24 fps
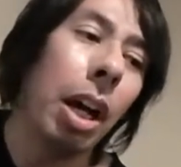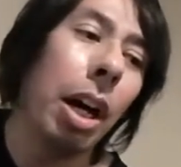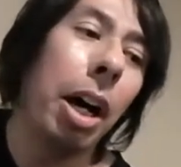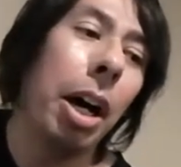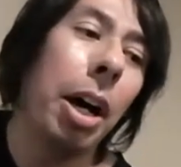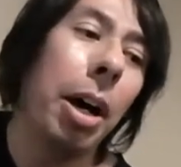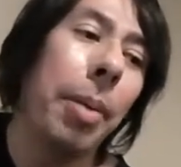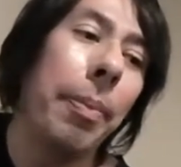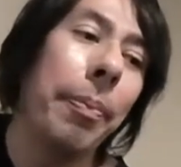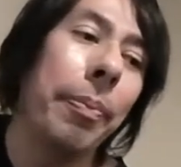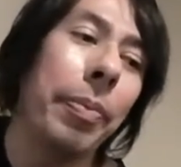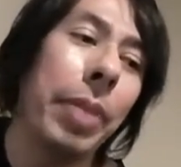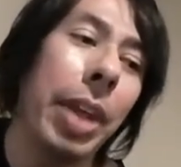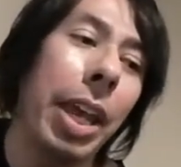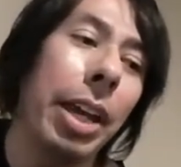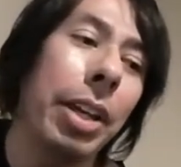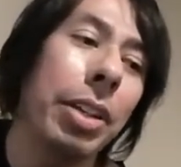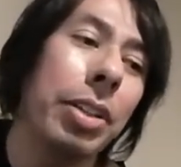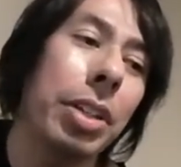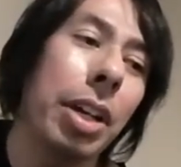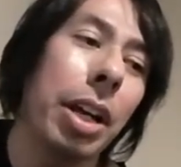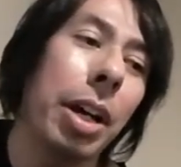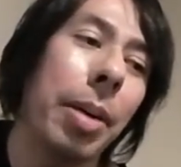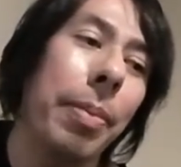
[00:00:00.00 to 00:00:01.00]

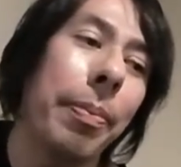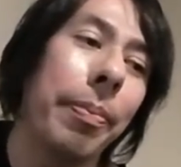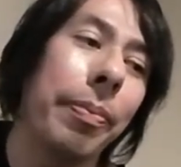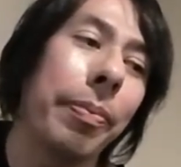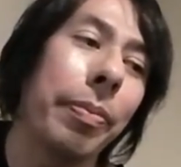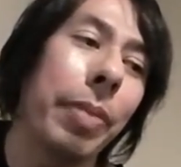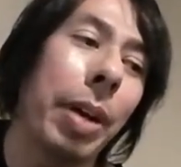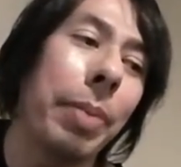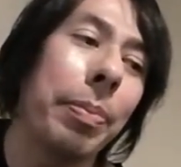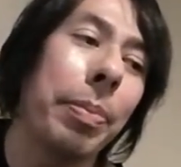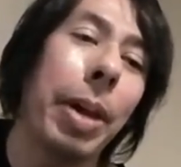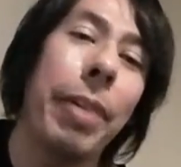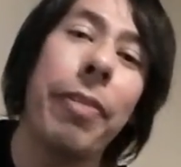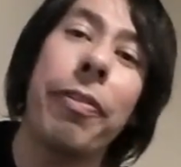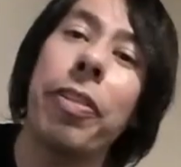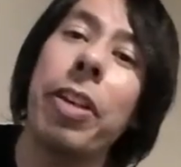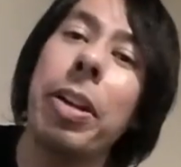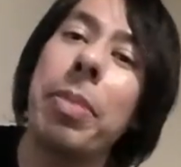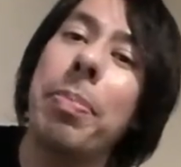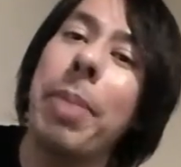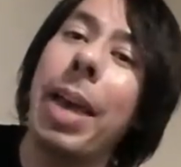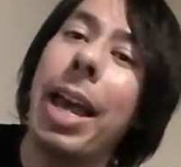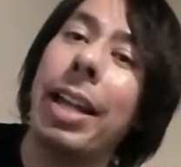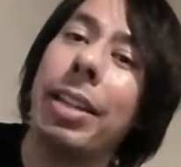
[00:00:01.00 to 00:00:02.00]
My
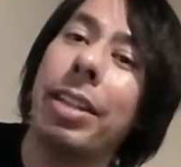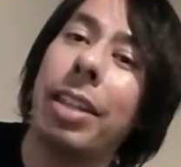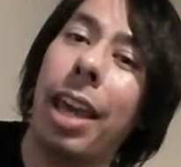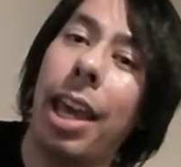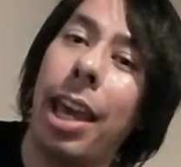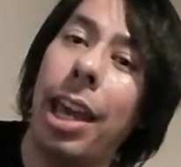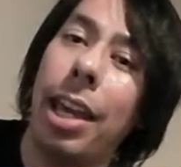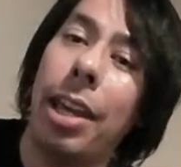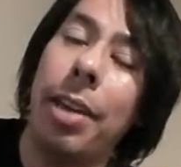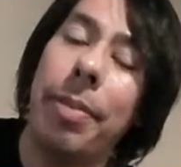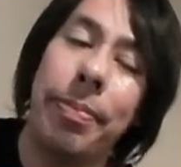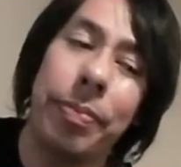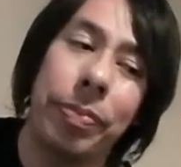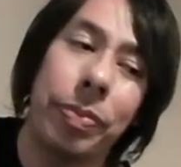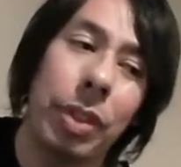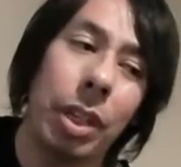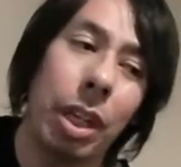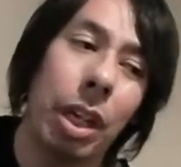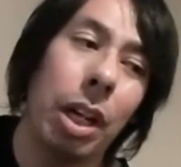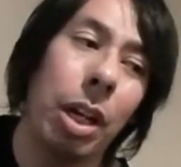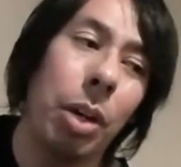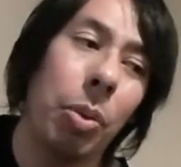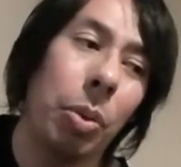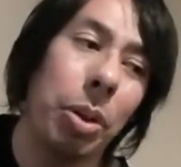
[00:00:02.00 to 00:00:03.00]
friend Mad K
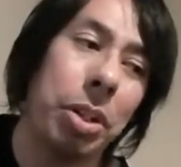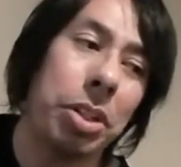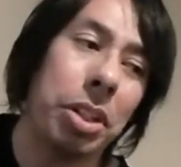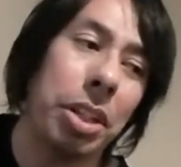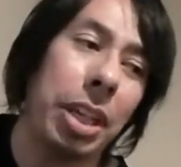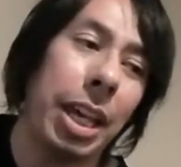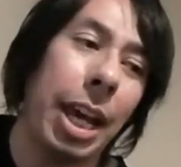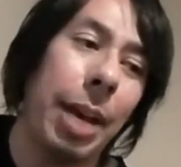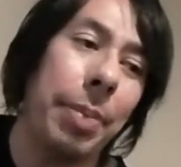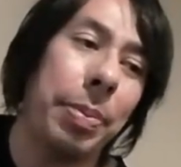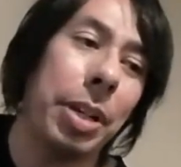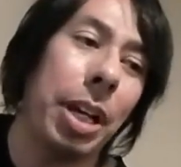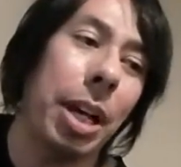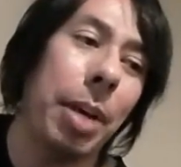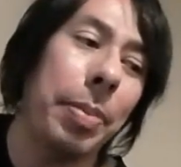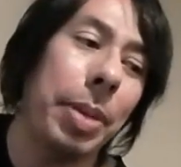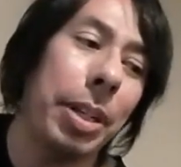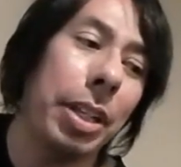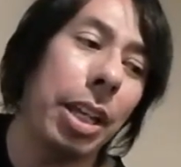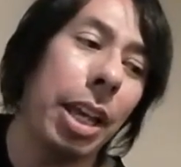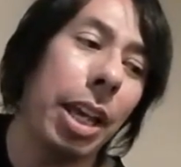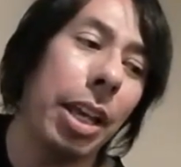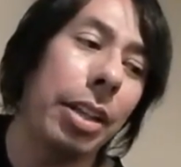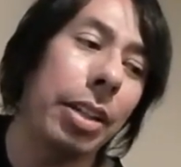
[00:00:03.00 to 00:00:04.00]
works at
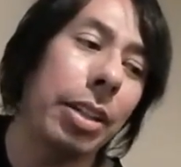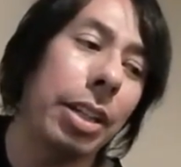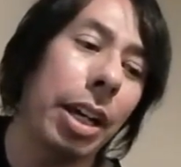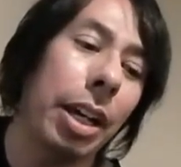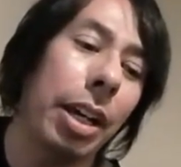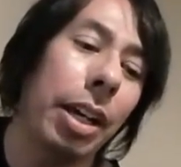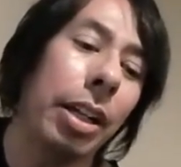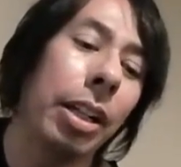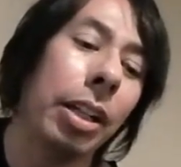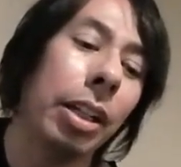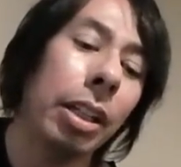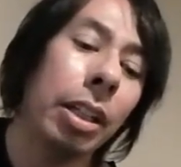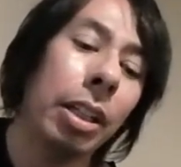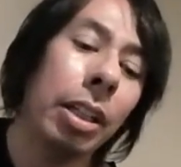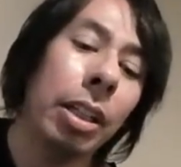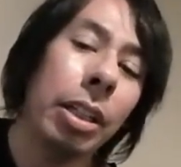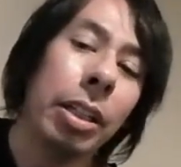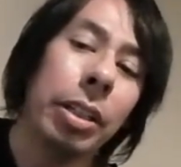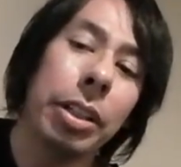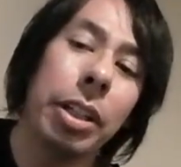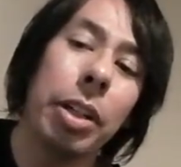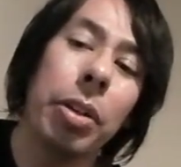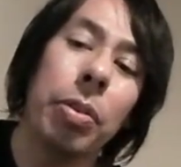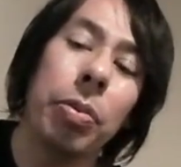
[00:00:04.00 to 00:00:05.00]
Capcom, and
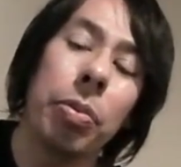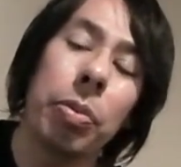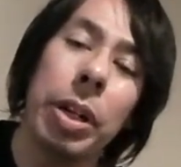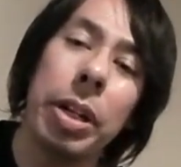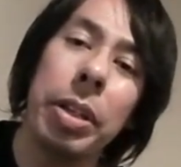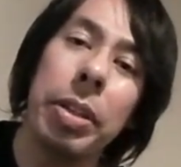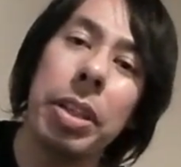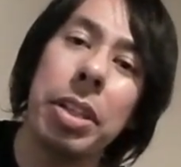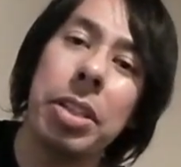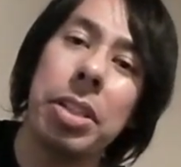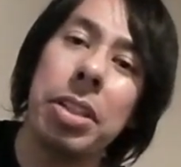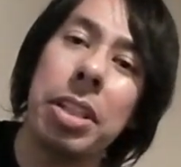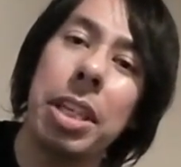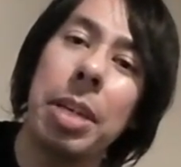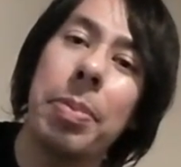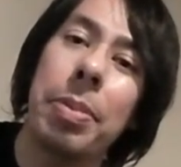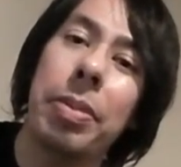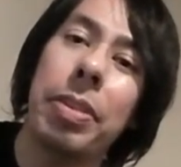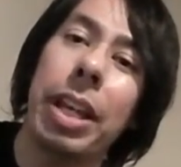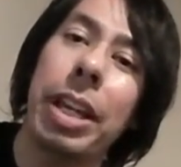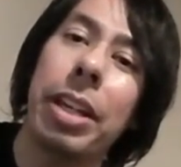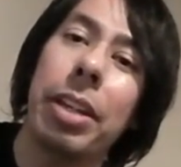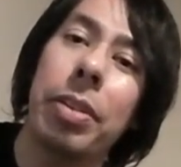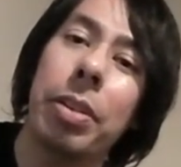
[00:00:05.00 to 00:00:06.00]
you know, running this
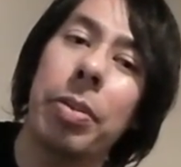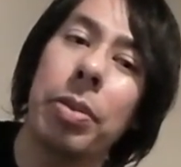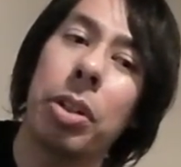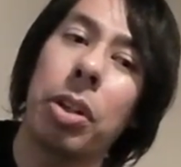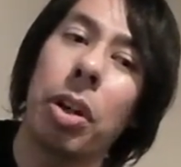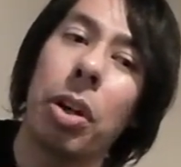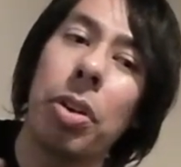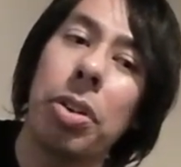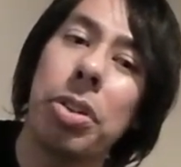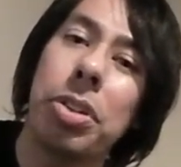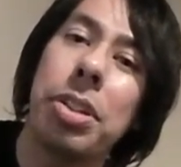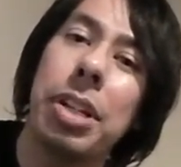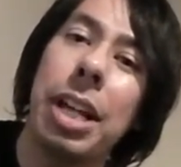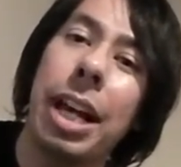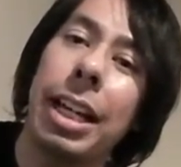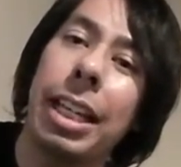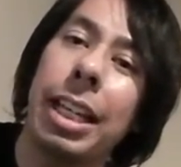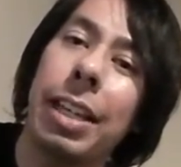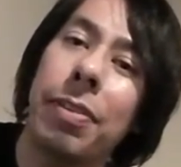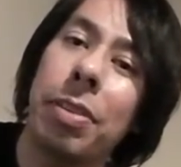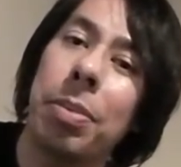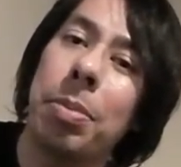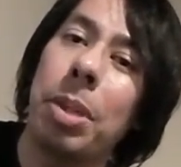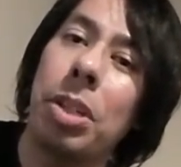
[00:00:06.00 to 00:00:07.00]
theme of like girls
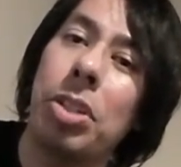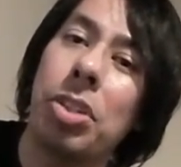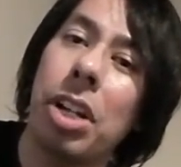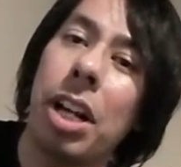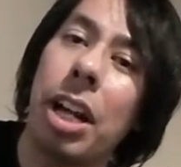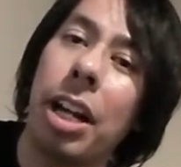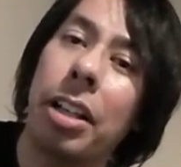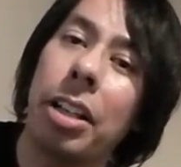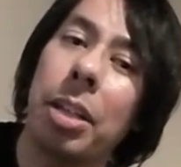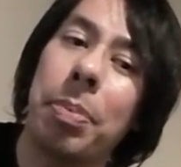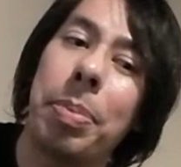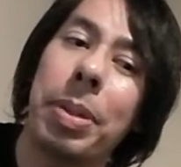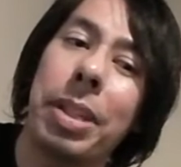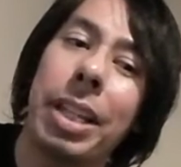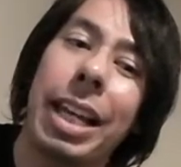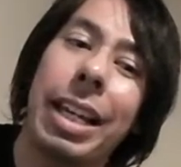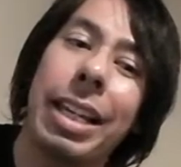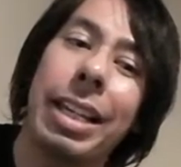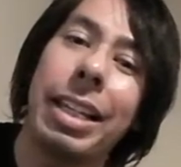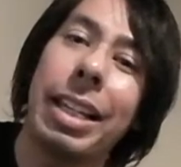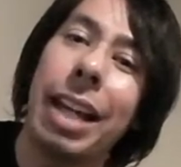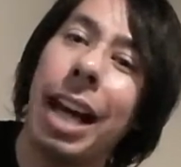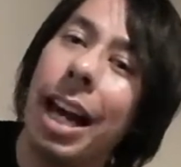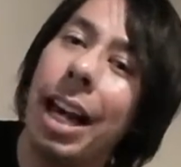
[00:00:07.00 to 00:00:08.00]
not giving me chocolate, but
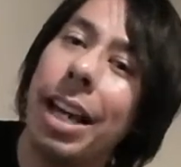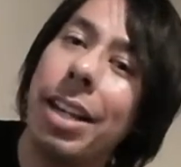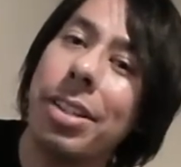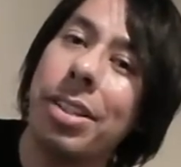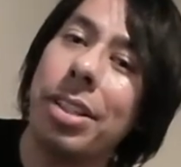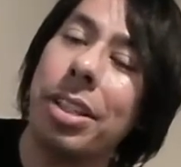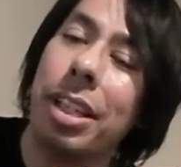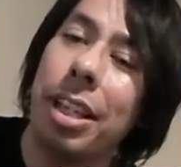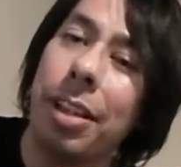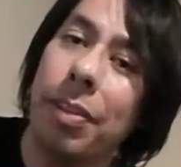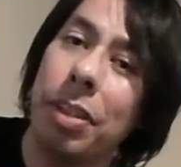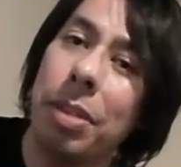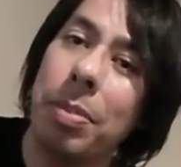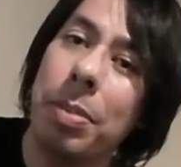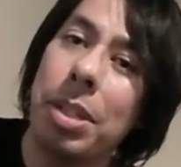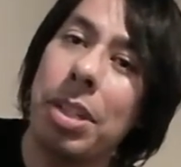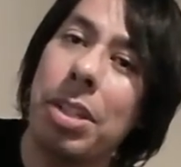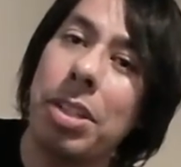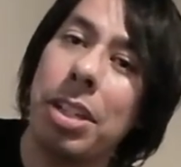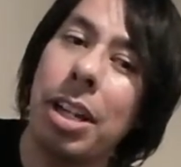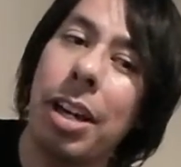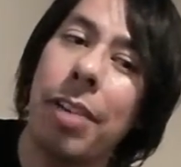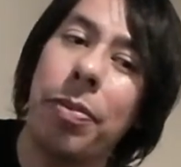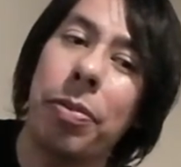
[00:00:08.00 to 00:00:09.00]
like guys giving me
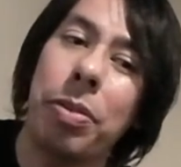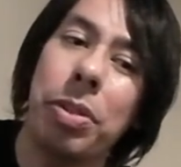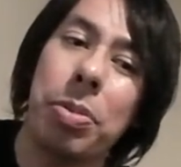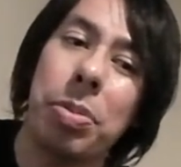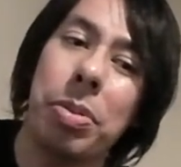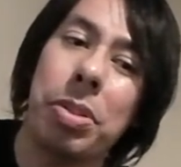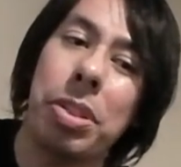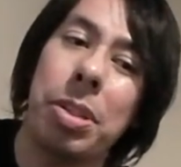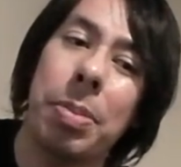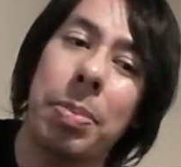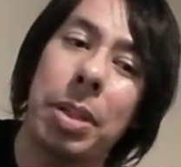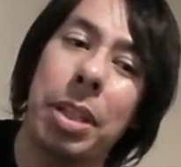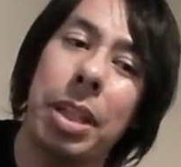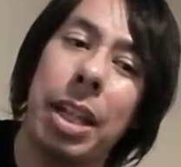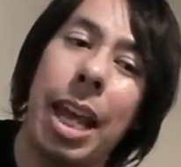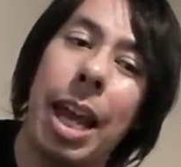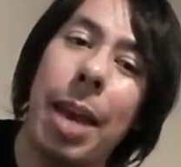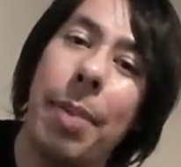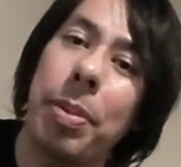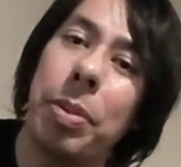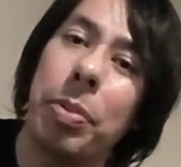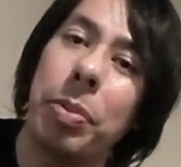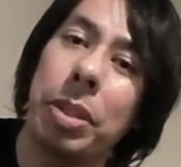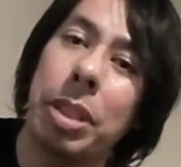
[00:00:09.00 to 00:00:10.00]
stuff, which was something that
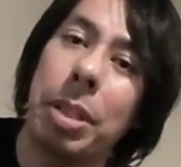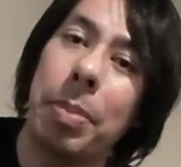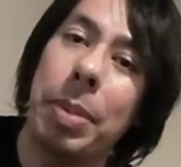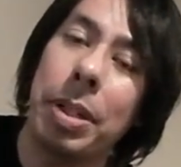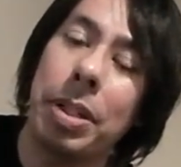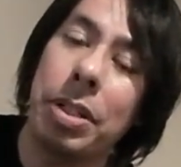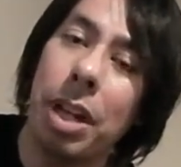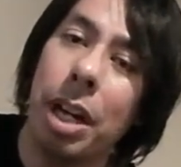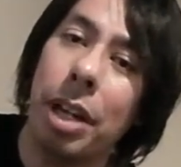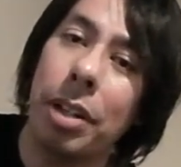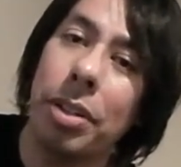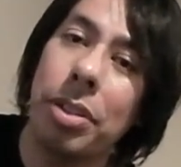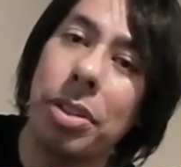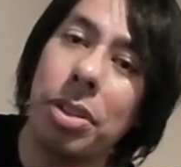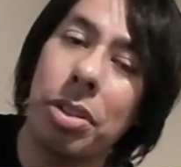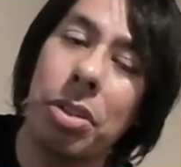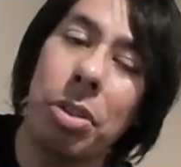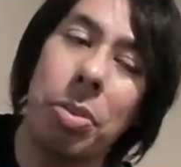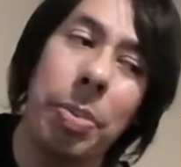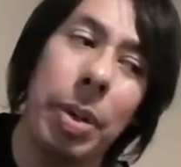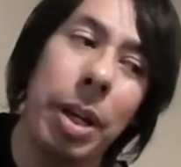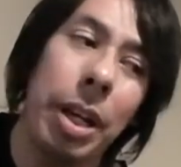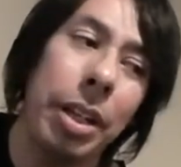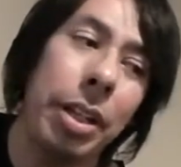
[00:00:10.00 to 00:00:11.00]
happened with the McDonald's
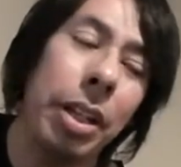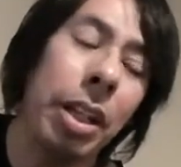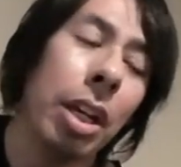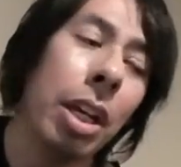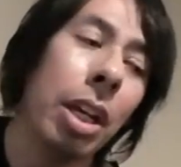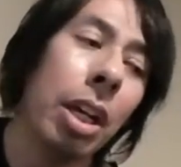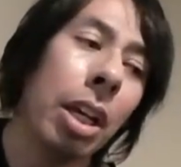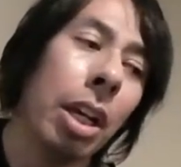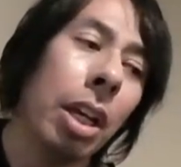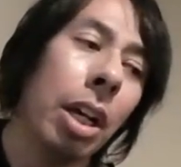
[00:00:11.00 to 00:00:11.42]
coupon.